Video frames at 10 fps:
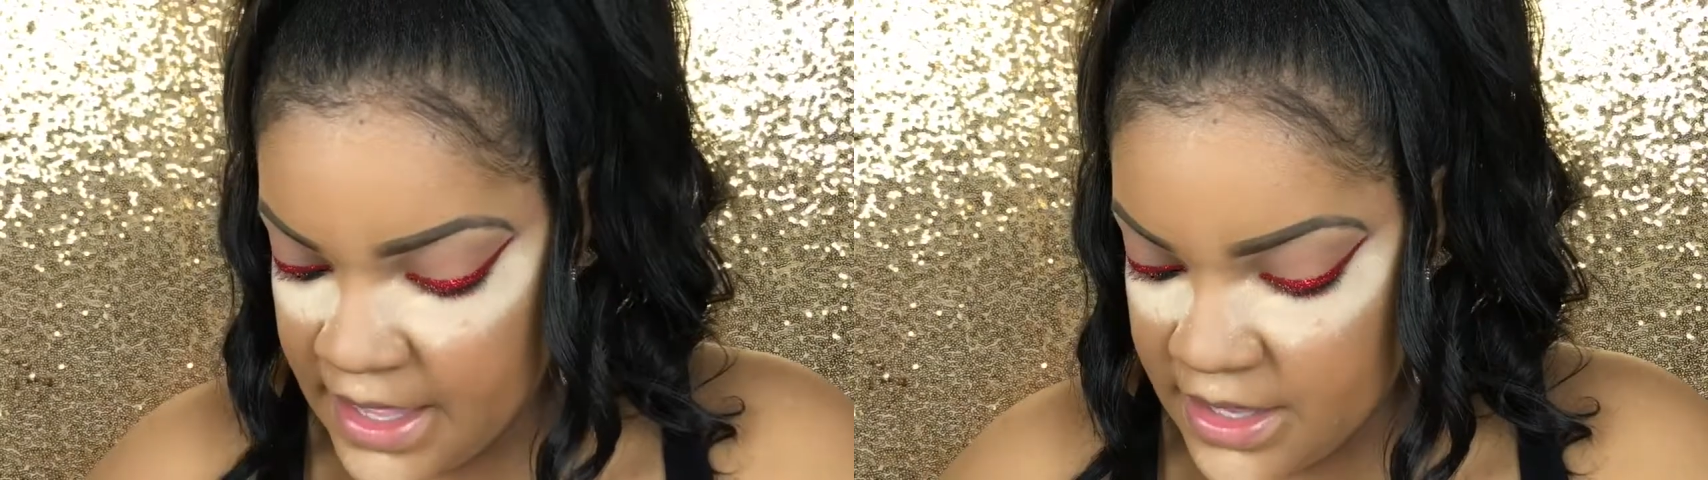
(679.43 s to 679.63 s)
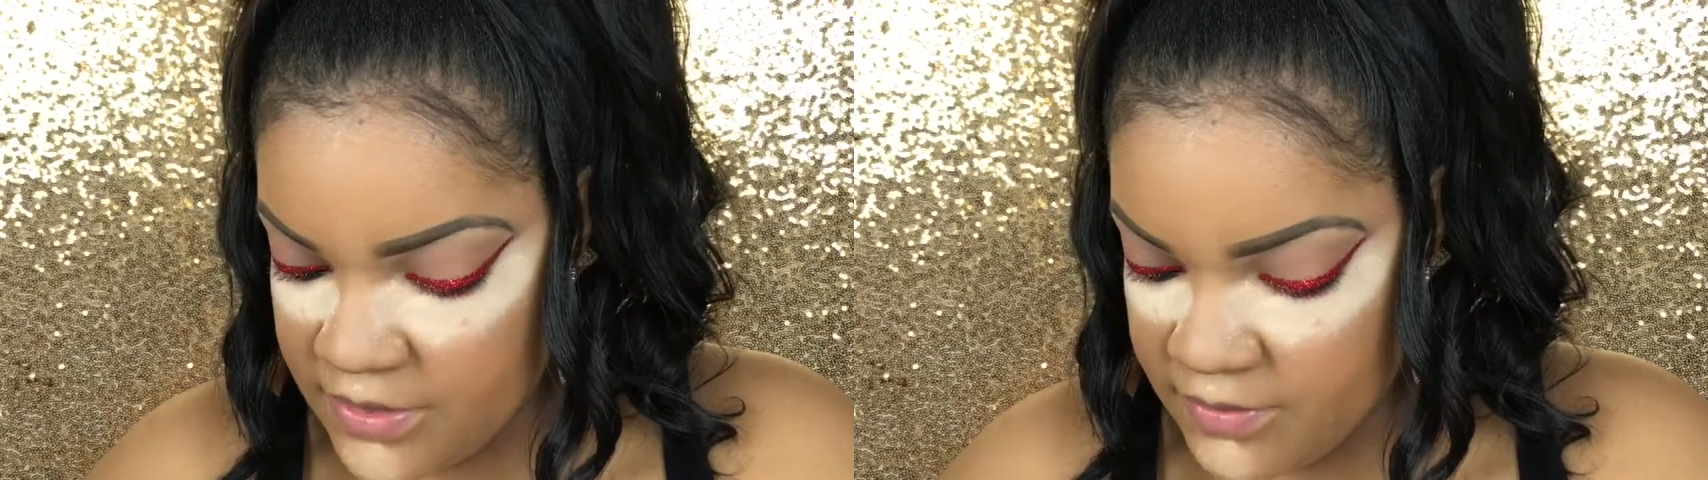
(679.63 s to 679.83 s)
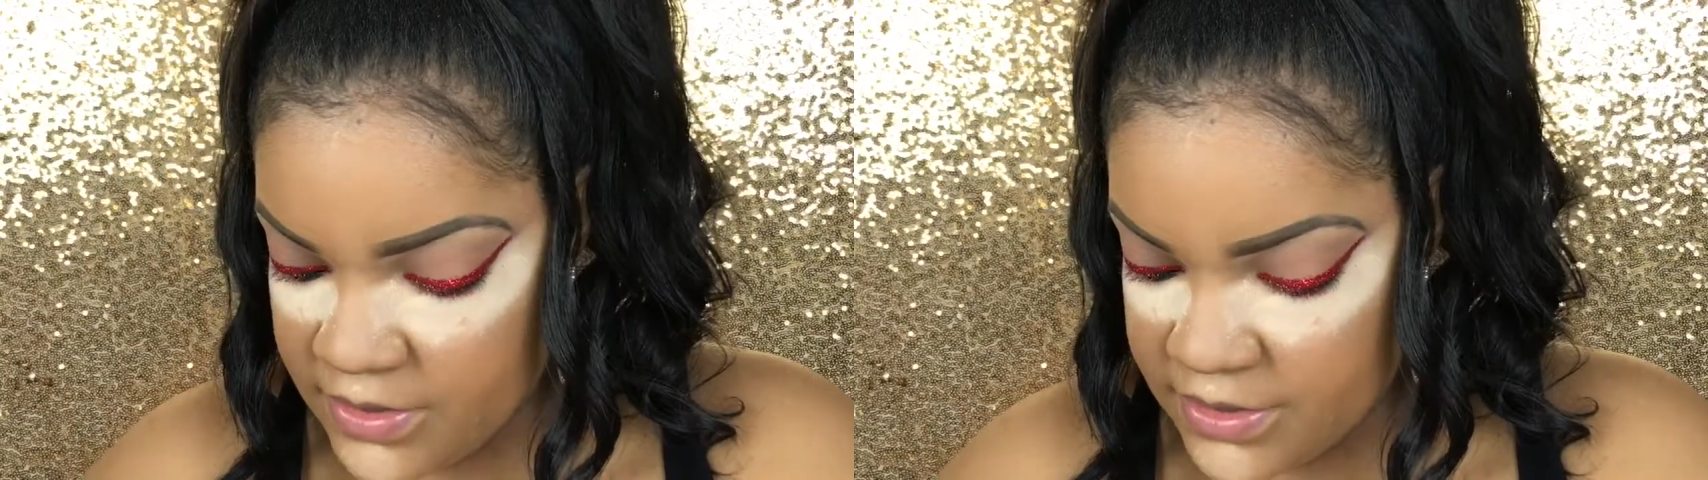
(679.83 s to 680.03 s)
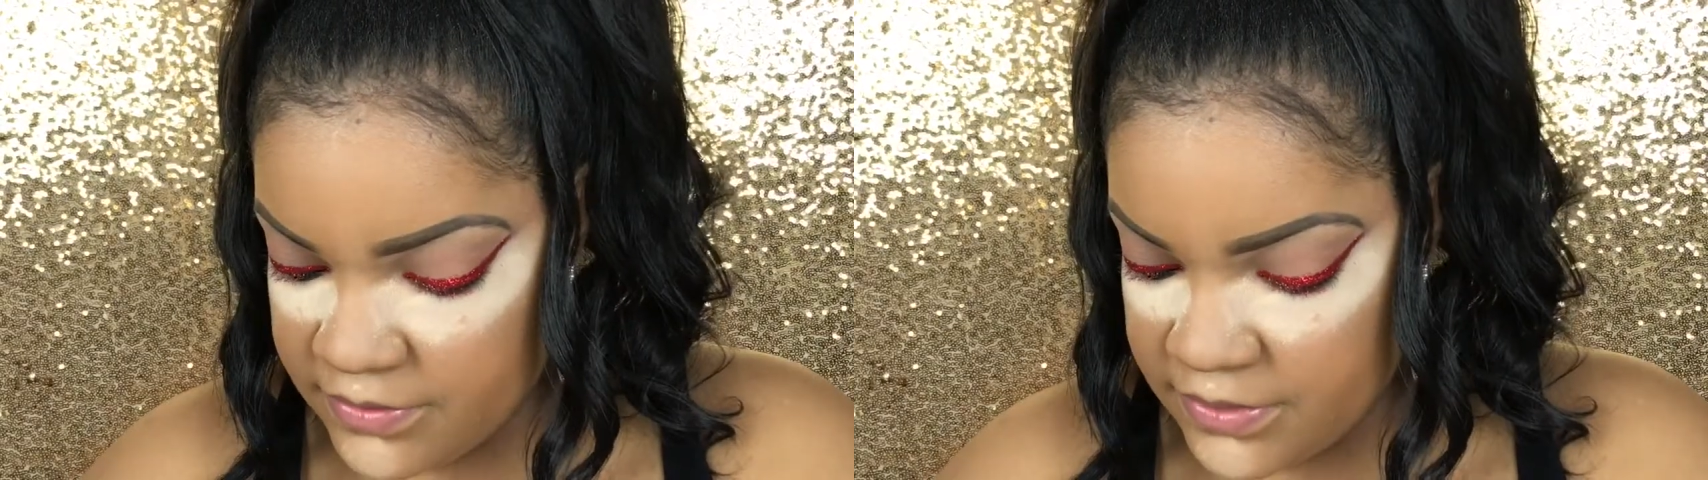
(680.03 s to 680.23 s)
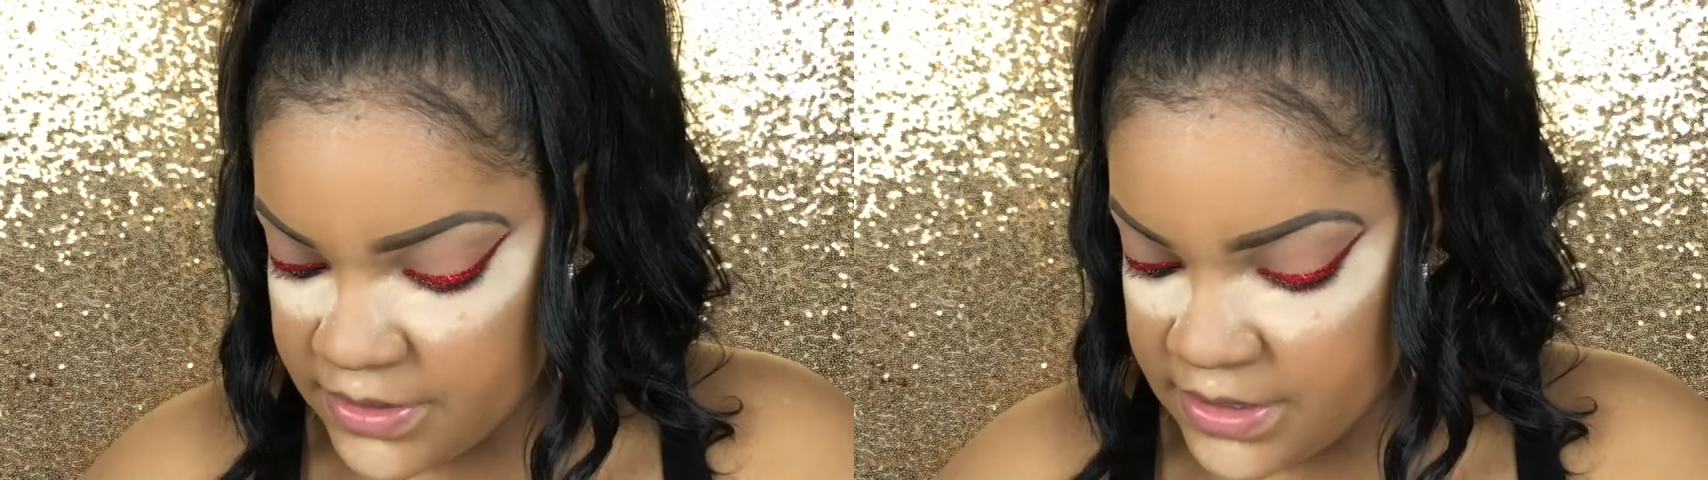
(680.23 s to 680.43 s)
And you want to
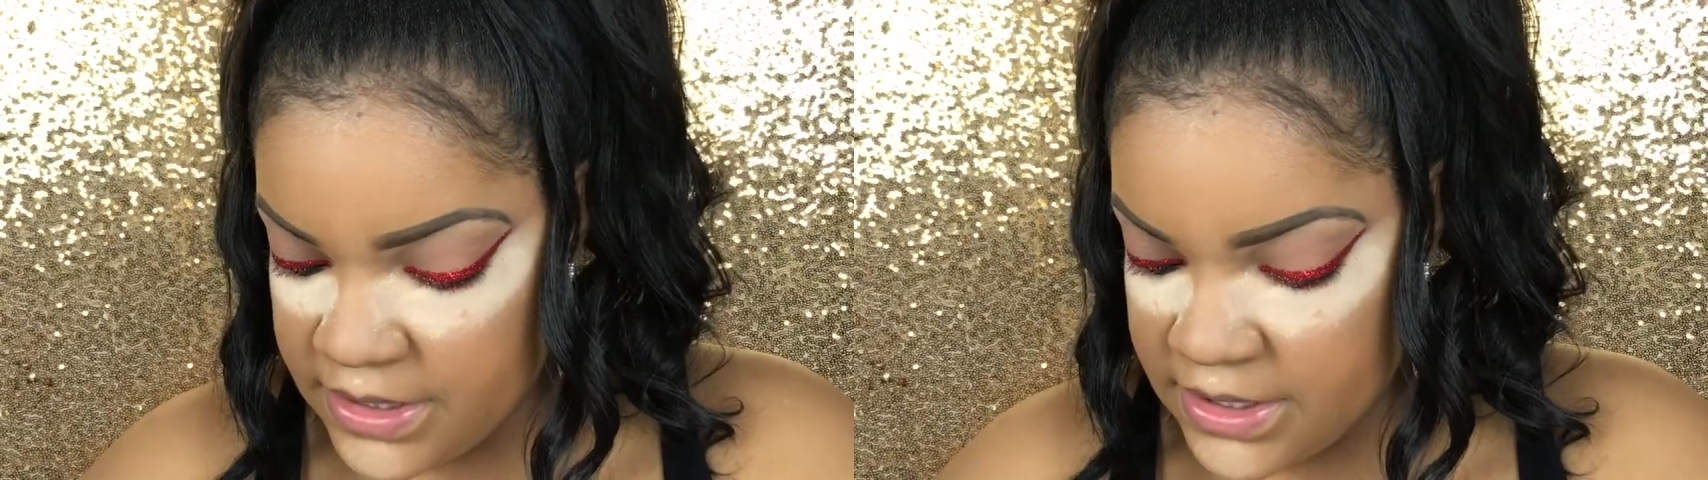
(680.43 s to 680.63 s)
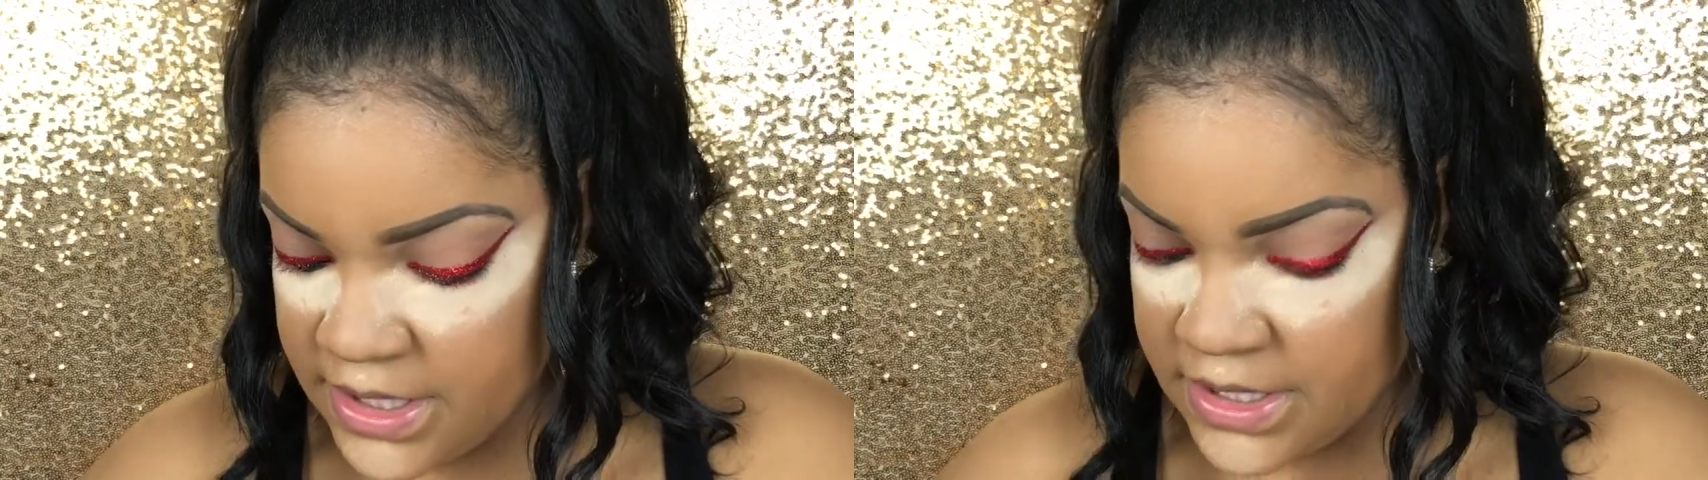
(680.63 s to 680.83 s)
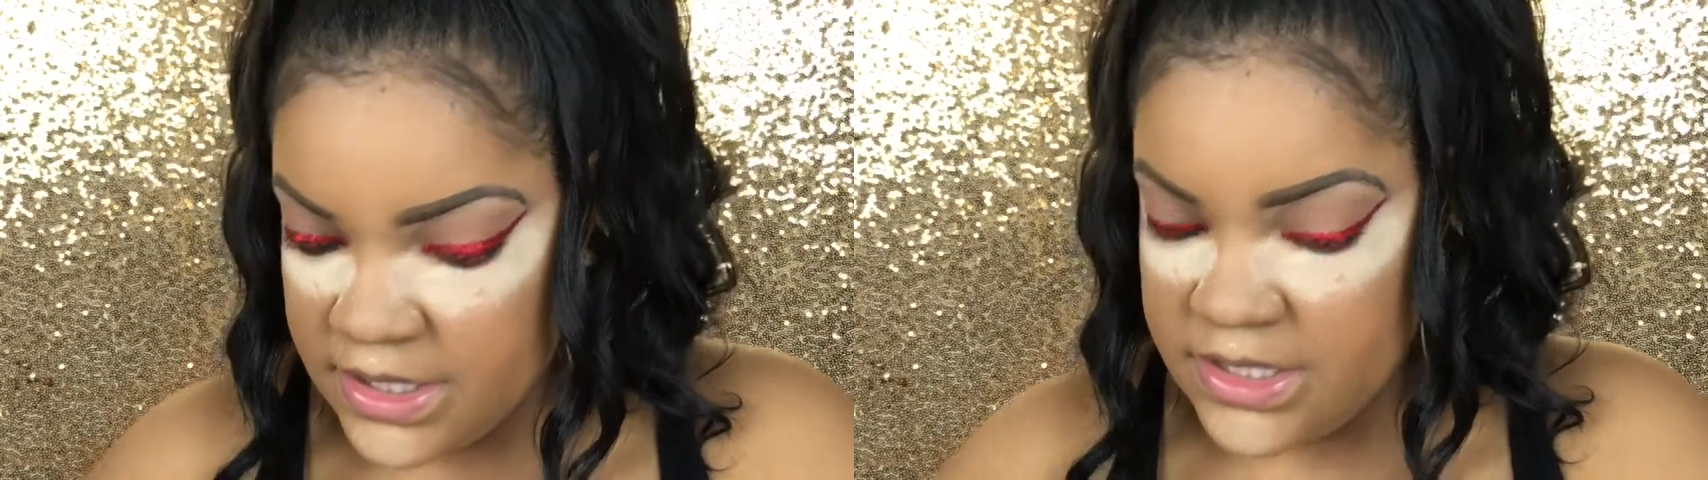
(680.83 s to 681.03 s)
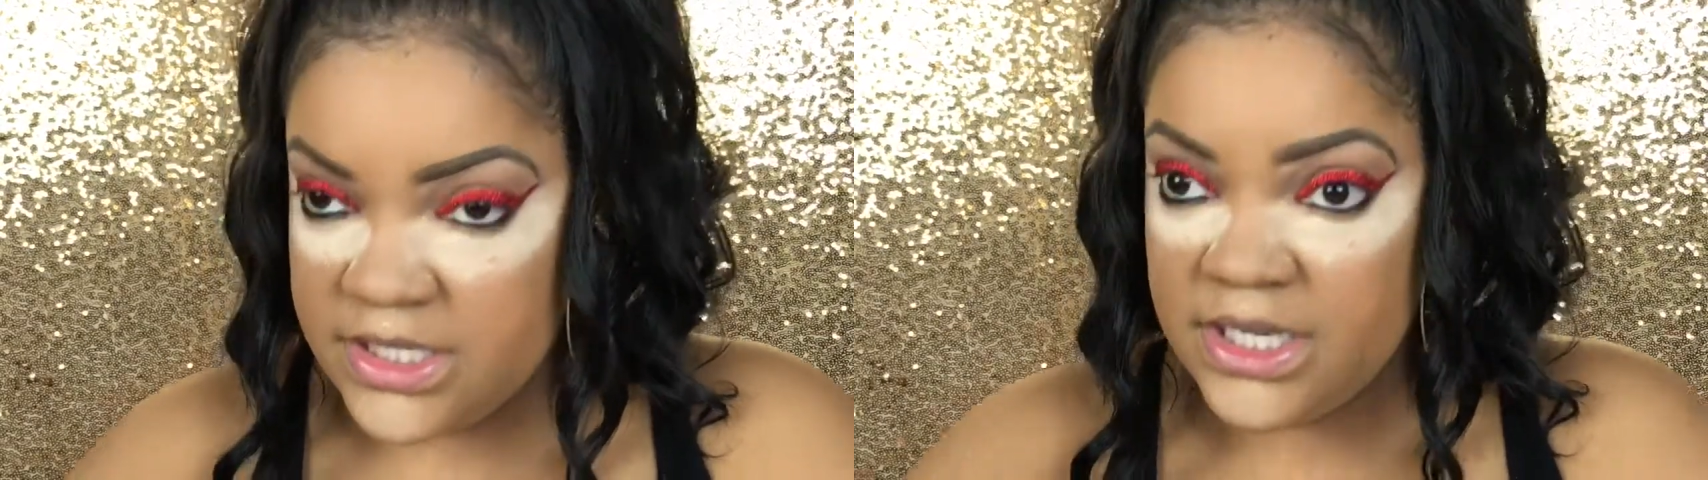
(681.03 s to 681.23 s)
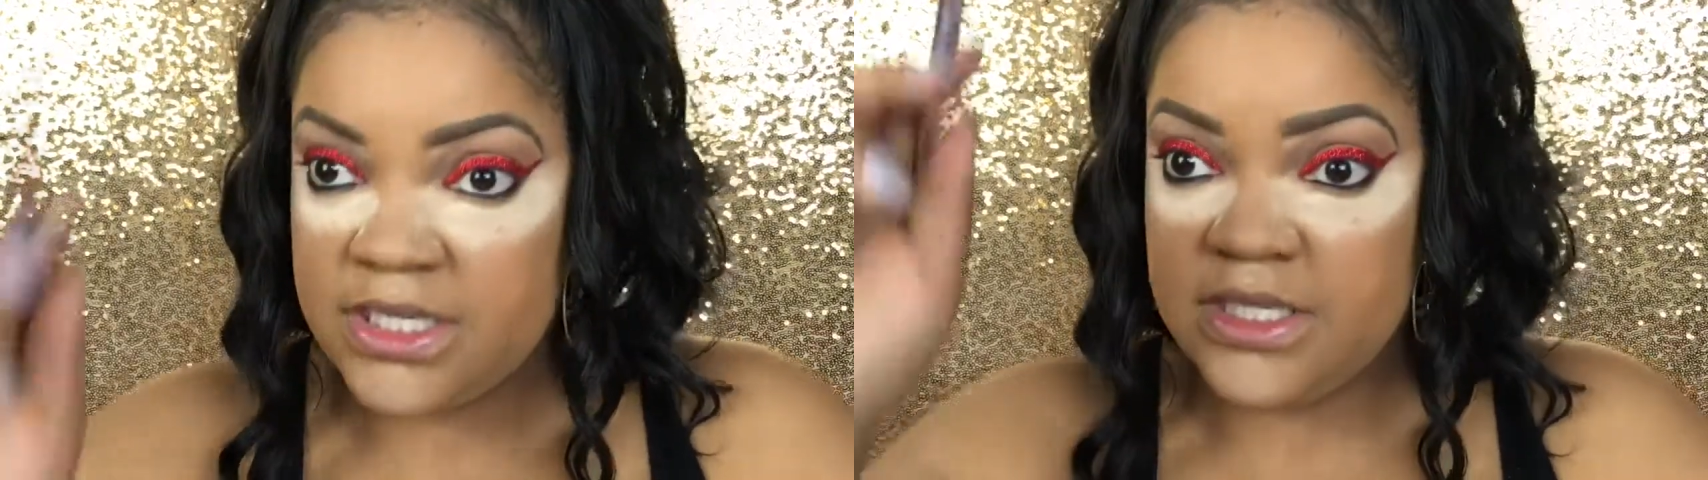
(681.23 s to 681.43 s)
really kind of
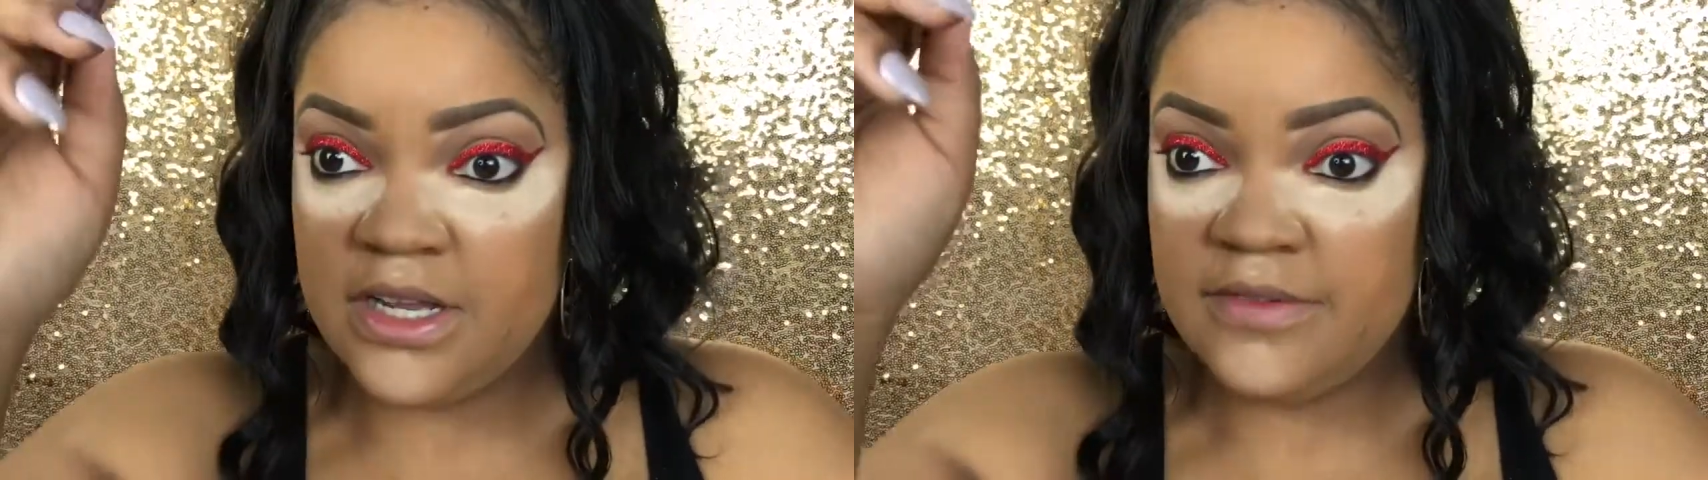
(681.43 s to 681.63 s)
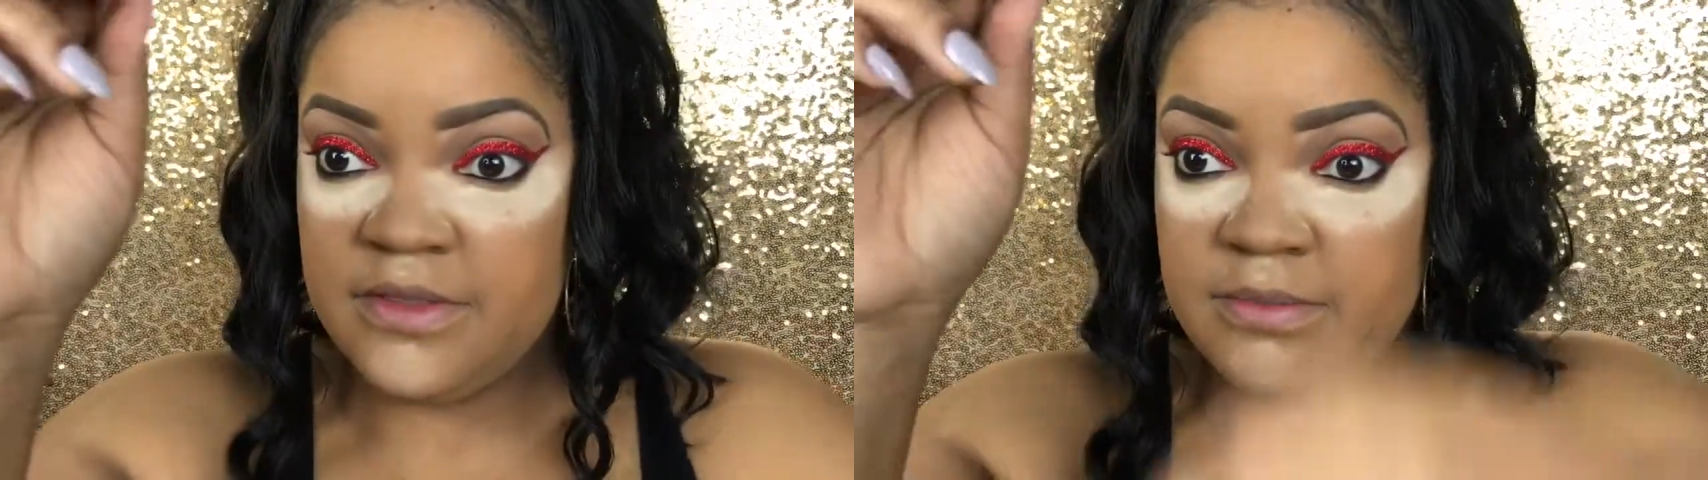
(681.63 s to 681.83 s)
dust off